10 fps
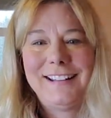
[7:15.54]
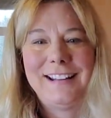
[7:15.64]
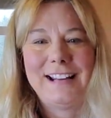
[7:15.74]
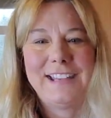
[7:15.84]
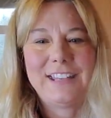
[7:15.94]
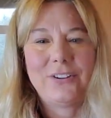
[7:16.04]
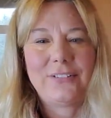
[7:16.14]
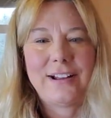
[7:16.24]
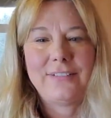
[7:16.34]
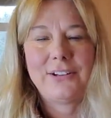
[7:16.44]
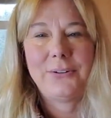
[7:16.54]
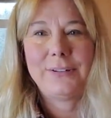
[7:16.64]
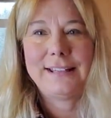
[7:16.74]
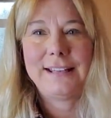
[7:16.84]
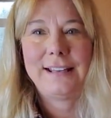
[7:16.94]
Egg yolk
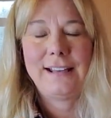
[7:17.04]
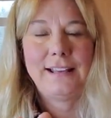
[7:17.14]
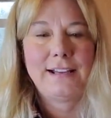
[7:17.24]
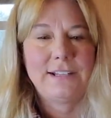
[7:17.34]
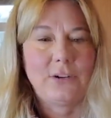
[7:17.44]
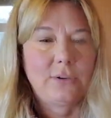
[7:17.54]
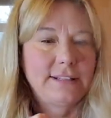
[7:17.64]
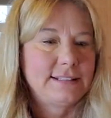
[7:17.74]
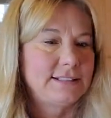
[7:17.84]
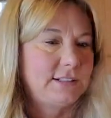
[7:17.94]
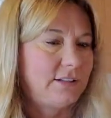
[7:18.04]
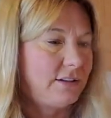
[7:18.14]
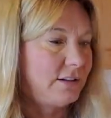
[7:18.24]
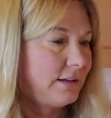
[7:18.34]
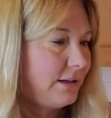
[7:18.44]
ravioli. Yolk is still
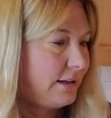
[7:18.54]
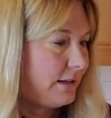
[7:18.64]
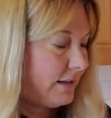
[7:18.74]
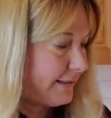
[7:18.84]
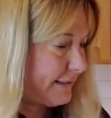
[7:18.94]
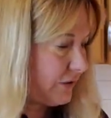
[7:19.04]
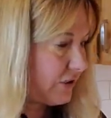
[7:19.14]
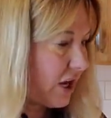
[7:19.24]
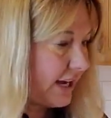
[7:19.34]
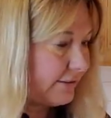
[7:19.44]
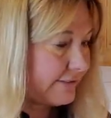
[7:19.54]
soft.